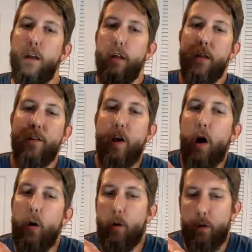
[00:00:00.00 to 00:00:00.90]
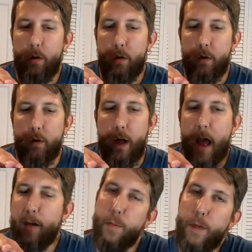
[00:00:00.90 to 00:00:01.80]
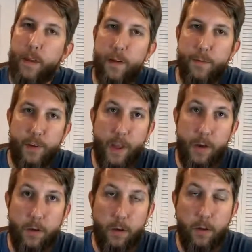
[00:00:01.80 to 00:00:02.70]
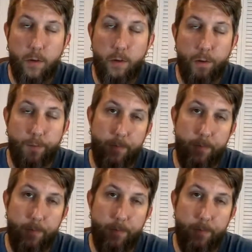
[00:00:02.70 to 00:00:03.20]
So, everybody loves lanterns.